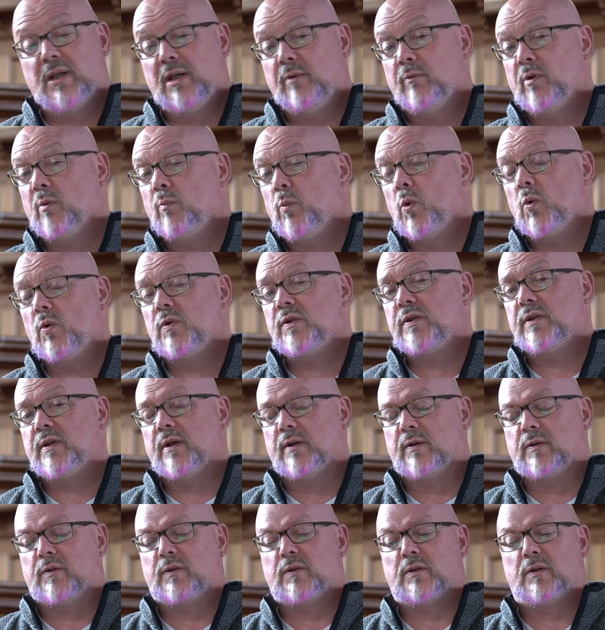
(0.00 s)
he rewards
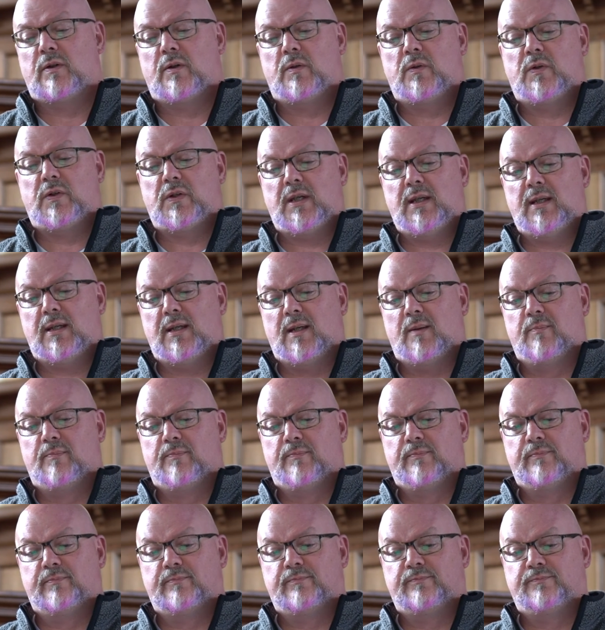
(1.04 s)
those who seek him.
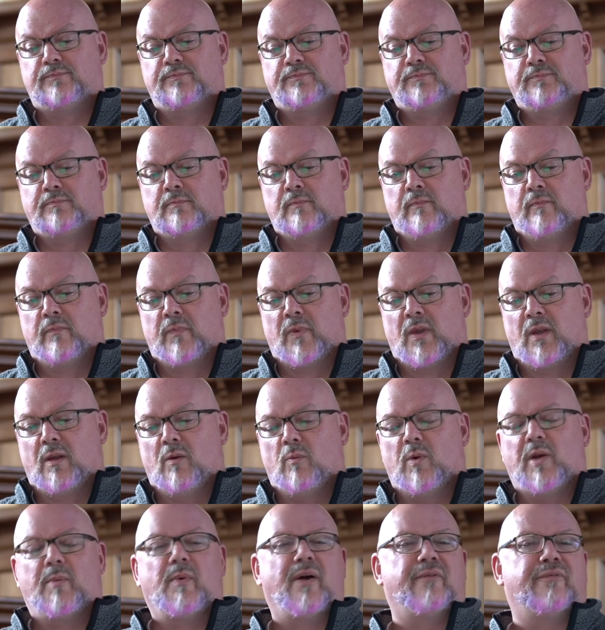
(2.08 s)

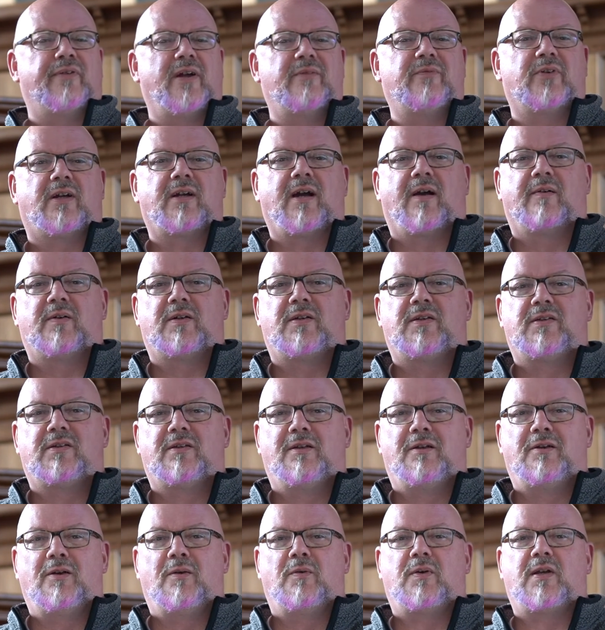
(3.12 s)
One of my favourite characters in
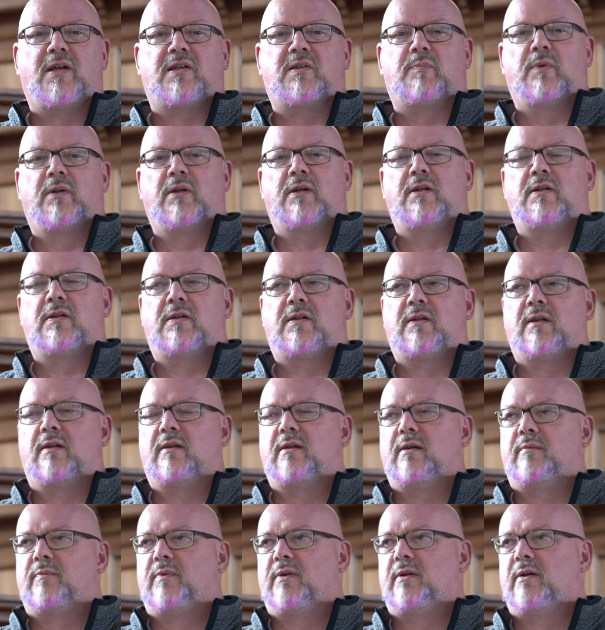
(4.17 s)
the New Testament is
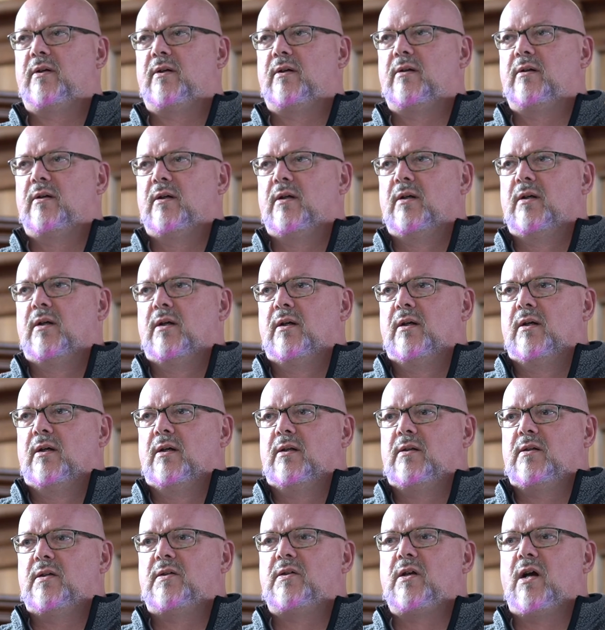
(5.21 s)
the
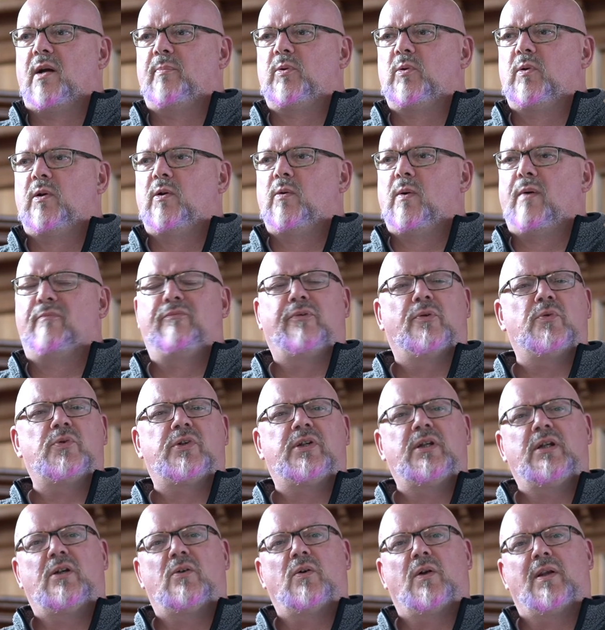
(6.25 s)
disciple who
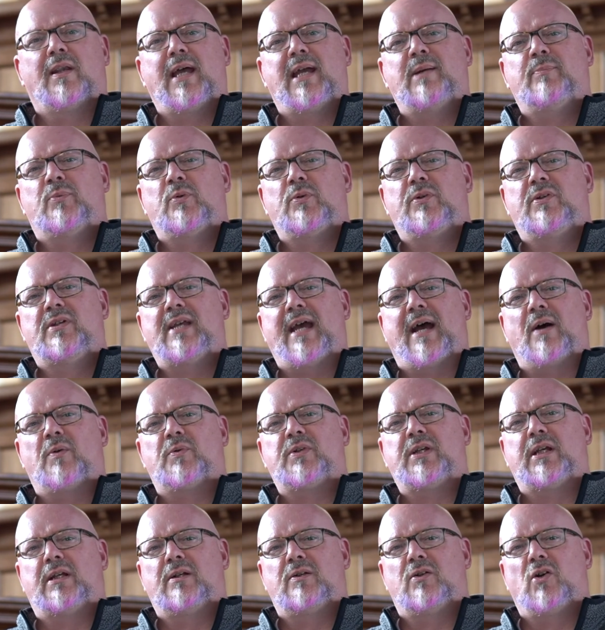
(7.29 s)
unfortunately got labelled
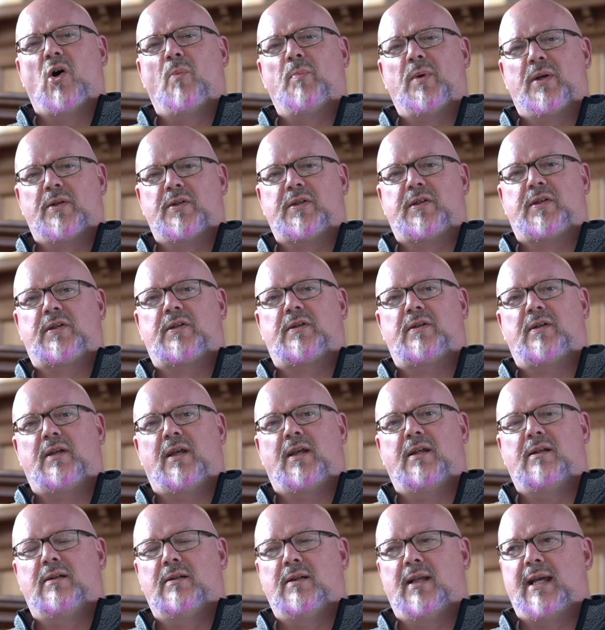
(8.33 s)
Doubting Thomas
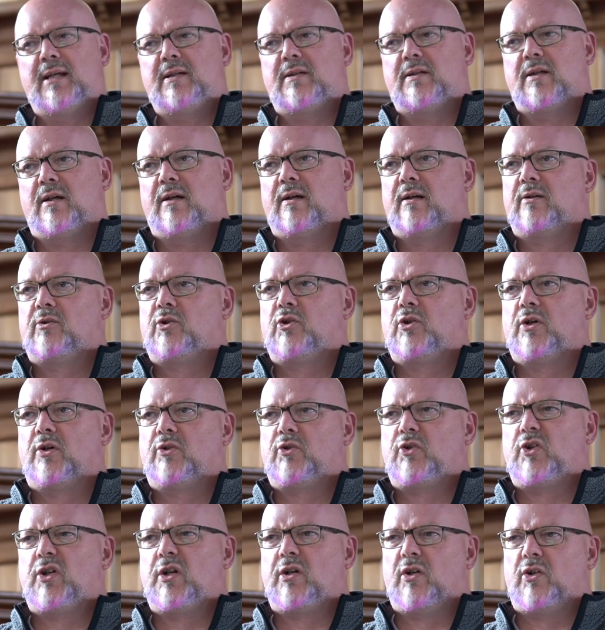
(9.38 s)
in later
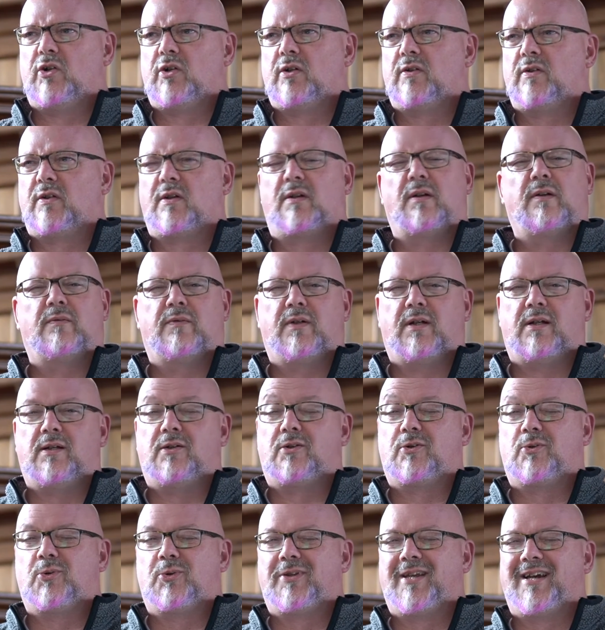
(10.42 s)
church traditions. I don't think he's
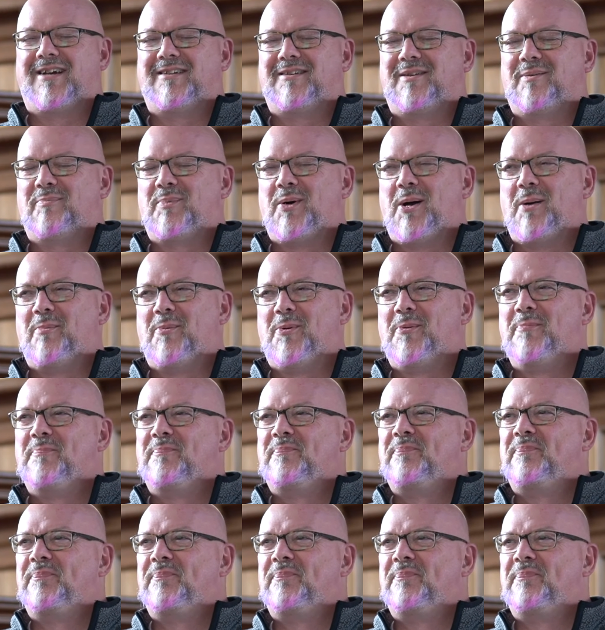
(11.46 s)
called that in the Bible.